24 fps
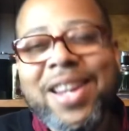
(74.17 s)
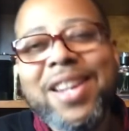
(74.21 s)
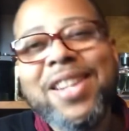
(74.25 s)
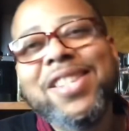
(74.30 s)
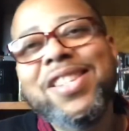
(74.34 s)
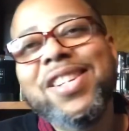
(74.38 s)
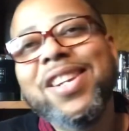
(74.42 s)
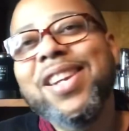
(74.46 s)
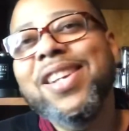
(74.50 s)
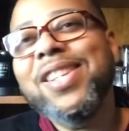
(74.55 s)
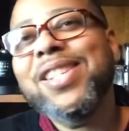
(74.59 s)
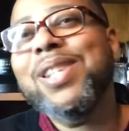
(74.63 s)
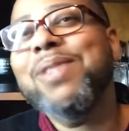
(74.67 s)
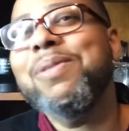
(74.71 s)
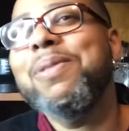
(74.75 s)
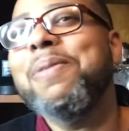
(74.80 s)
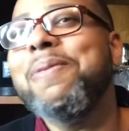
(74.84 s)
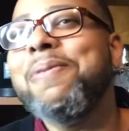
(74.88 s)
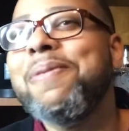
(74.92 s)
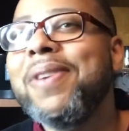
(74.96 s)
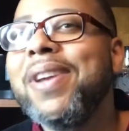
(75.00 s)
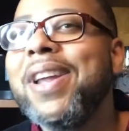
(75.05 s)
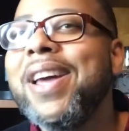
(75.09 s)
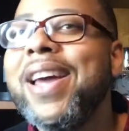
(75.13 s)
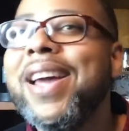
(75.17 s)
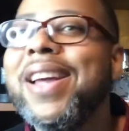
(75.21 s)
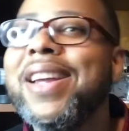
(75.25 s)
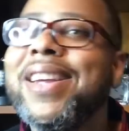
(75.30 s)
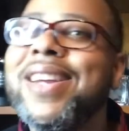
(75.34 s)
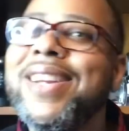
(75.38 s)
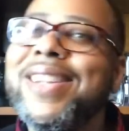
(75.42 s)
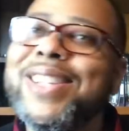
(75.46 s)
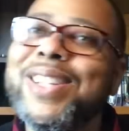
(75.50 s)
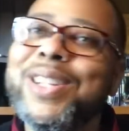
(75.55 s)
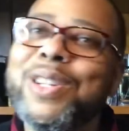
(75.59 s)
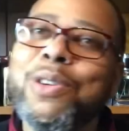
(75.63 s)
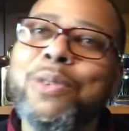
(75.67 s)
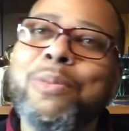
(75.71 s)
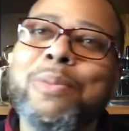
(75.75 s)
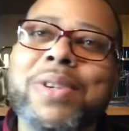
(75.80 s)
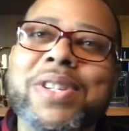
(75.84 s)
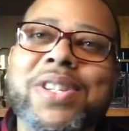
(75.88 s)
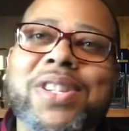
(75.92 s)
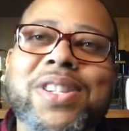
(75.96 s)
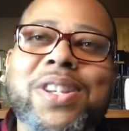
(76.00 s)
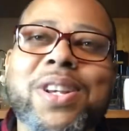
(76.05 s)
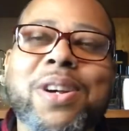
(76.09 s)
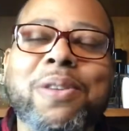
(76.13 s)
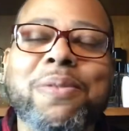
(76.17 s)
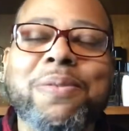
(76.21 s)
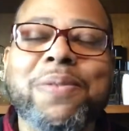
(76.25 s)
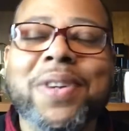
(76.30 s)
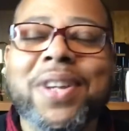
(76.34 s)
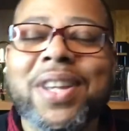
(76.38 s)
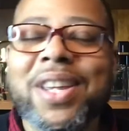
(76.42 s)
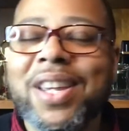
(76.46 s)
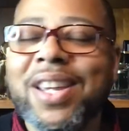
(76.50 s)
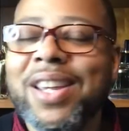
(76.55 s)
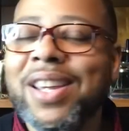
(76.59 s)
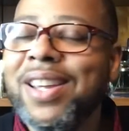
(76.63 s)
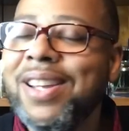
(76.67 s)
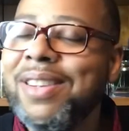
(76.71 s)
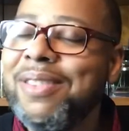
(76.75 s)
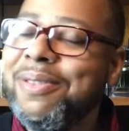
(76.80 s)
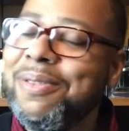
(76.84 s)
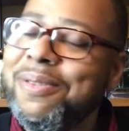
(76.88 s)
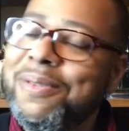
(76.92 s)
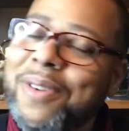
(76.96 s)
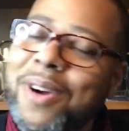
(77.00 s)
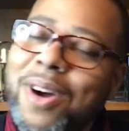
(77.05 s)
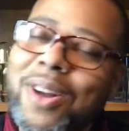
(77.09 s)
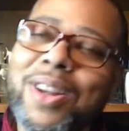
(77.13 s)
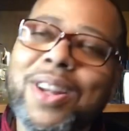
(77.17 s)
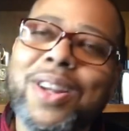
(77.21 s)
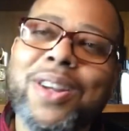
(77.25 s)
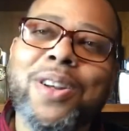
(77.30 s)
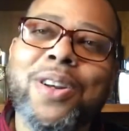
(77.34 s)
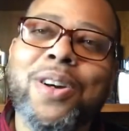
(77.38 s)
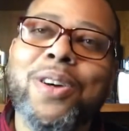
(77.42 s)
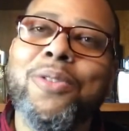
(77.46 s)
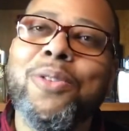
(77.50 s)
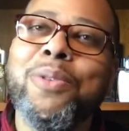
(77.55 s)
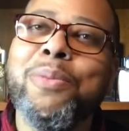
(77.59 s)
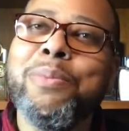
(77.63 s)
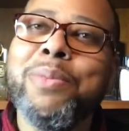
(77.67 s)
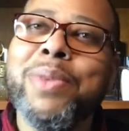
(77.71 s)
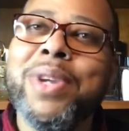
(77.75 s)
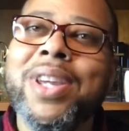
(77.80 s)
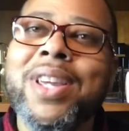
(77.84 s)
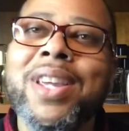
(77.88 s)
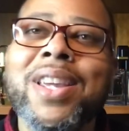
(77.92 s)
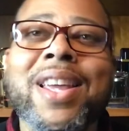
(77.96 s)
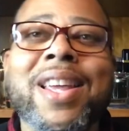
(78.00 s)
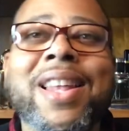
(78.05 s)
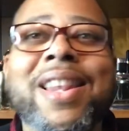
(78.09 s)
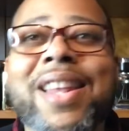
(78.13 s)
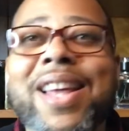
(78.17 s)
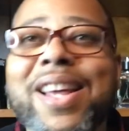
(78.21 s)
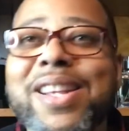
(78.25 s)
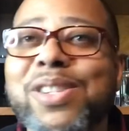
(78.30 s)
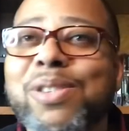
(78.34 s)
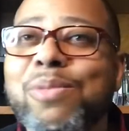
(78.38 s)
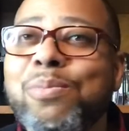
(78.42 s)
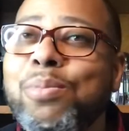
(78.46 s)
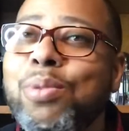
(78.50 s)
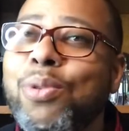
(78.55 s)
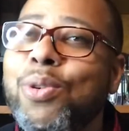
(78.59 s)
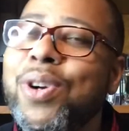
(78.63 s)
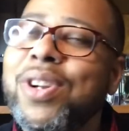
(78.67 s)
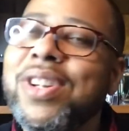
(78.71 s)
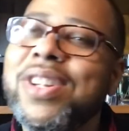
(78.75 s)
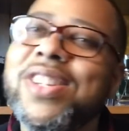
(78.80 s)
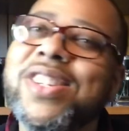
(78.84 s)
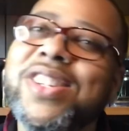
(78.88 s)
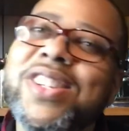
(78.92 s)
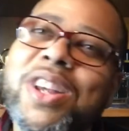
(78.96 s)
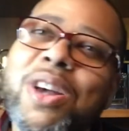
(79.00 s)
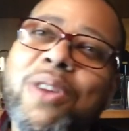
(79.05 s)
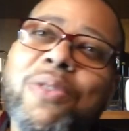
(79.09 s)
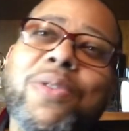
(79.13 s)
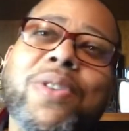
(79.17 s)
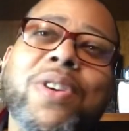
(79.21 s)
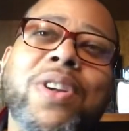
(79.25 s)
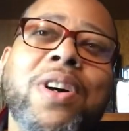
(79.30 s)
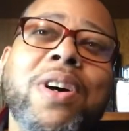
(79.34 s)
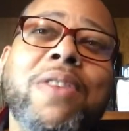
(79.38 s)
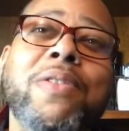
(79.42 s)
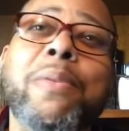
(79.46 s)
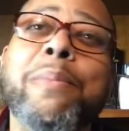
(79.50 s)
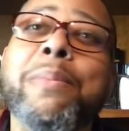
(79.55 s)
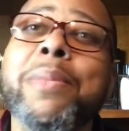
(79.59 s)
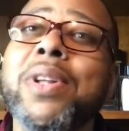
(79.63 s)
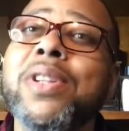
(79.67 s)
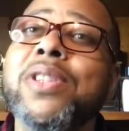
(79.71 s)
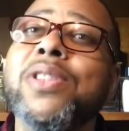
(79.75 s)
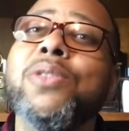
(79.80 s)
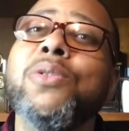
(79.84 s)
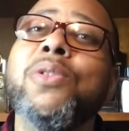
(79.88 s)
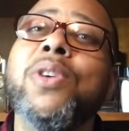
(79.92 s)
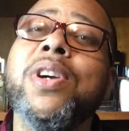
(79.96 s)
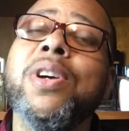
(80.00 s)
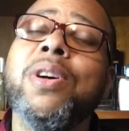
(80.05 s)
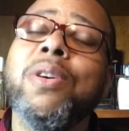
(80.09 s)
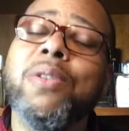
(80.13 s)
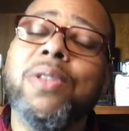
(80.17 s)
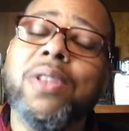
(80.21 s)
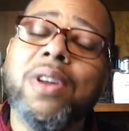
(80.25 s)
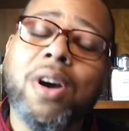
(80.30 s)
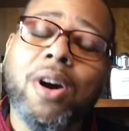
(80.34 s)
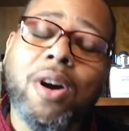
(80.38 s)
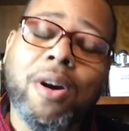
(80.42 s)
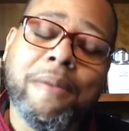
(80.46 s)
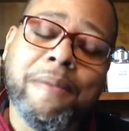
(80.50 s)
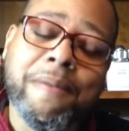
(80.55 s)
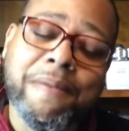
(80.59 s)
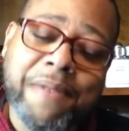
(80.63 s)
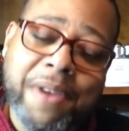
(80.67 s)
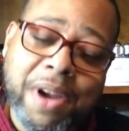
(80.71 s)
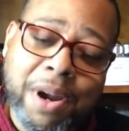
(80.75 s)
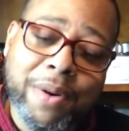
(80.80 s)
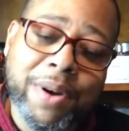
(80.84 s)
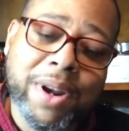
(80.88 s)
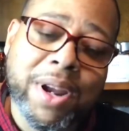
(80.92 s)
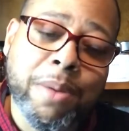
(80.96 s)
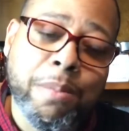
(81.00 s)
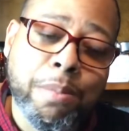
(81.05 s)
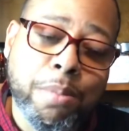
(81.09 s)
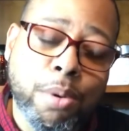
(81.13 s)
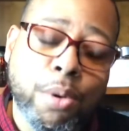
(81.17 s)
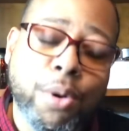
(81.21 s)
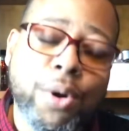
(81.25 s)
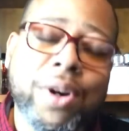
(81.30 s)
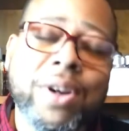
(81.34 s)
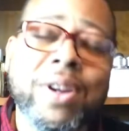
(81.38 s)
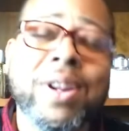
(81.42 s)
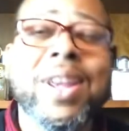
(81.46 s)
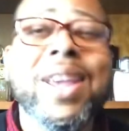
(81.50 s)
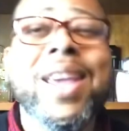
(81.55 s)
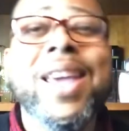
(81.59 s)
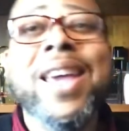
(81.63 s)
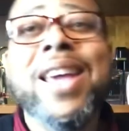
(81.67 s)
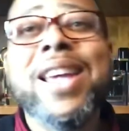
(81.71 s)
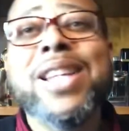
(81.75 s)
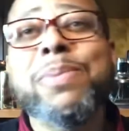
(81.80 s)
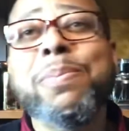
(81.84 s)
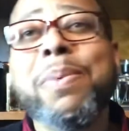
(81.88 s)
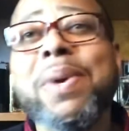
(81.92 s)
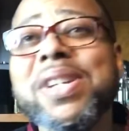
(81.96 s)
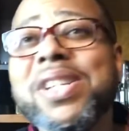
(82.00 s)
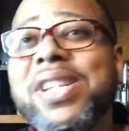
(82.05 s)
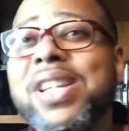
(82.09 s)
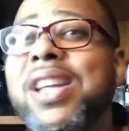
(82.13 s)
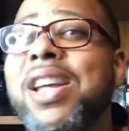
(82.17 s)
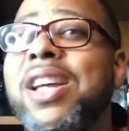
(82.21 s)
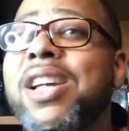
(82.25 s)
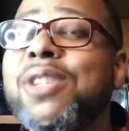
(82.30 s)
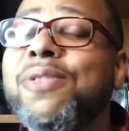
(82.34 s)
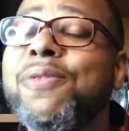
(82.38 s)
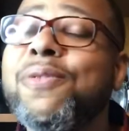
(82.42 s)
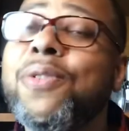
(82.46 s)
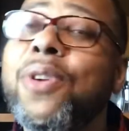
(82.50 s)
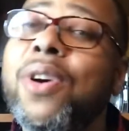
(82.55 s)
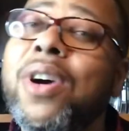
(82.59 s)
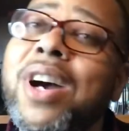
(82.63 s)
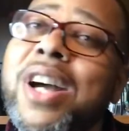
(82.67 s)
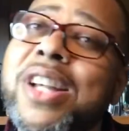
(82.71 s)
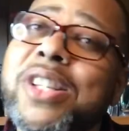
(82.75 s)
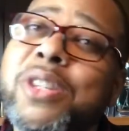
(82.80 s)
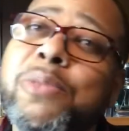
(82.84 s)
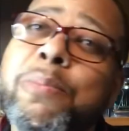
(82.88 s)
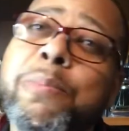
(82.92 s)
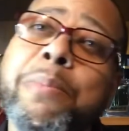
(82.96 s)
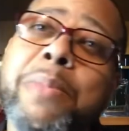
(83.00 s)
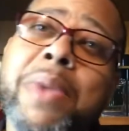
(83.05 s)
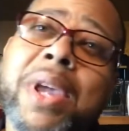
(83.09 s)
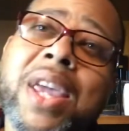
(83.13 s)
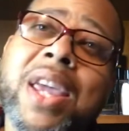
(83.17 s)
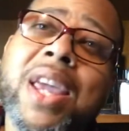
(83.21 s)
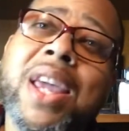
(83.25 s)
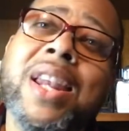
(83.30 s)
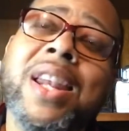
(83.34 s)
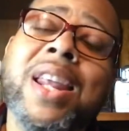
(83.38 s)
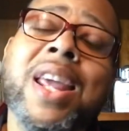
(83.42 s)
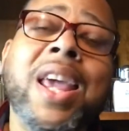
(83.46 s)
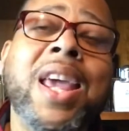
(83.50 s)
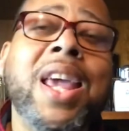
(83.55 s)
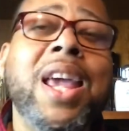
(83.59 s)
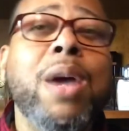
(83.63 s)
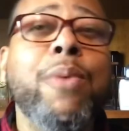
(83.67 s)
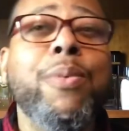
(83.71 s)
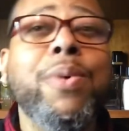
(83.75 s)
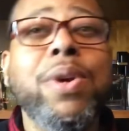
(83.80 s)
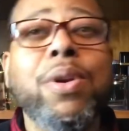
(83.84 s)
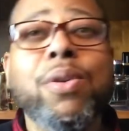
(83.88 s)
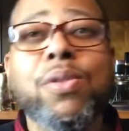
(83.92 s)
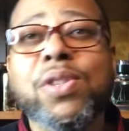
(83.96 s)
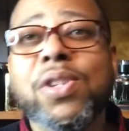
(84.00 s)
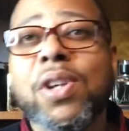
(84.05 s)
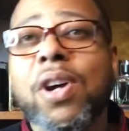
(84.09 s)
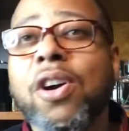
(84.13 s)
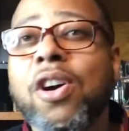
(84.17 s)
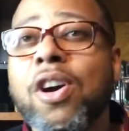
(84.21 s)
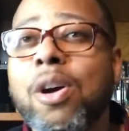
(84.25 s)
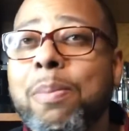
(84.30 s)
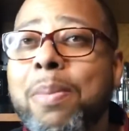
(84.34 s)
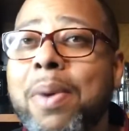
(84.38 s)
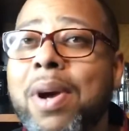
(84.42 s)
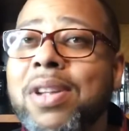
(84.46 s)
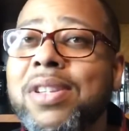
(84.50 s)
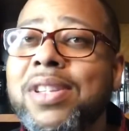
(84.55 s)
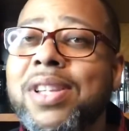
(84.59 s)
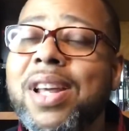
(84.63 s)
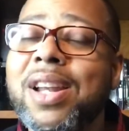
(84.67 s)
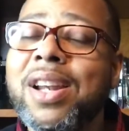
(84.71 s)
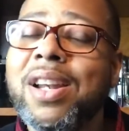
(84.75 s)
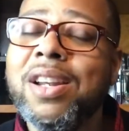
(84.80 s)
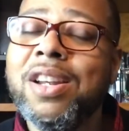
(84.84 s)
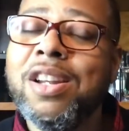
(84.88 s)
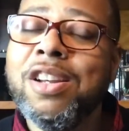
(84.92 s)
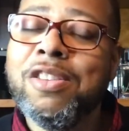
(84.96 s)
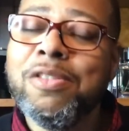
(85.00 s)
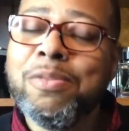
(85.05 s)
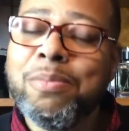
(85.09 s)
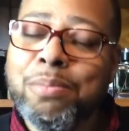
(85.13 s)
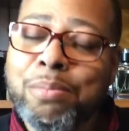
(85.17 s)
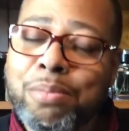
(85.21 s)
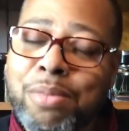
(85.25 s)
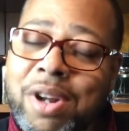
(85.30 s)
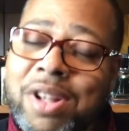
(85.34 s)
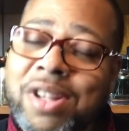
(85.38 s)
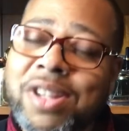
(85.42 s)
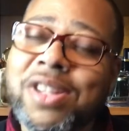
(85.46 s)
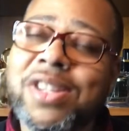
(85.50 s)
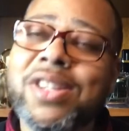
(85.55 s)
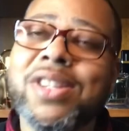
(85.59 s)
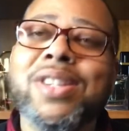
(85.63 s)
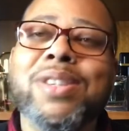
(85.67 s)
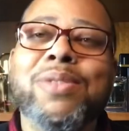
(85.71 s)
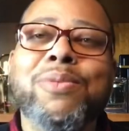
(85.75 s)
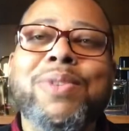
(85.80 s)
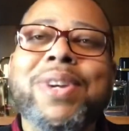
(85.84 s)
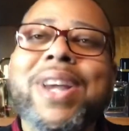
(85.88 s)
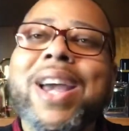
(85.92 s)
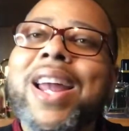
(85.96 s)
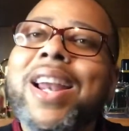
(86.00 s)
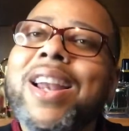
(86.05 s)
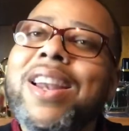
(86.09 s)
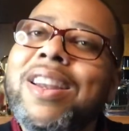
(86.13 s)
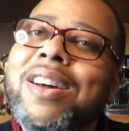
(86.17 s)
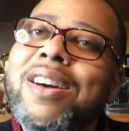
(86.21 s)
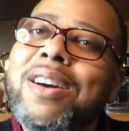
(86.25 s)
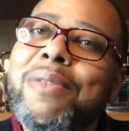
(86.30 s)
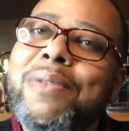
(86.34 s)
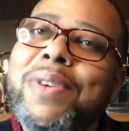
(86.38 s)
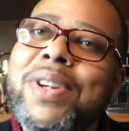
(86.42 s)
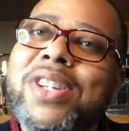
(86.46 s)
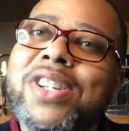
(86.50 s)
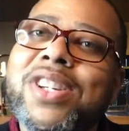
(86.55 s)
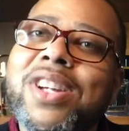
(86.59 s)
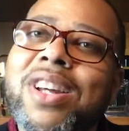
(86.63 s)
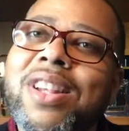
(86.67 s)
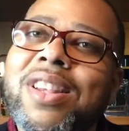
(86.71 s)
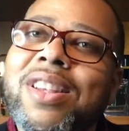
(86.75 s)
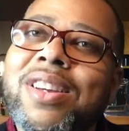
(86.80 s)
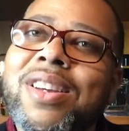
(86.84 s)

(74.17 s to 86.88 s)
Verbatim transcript: Chance to reflect, get to know myself again, fall in love with me. That's important. Self-love and mental health are very important, especially as for us men, and we don't talk about that enough brothers, we gotta love each other.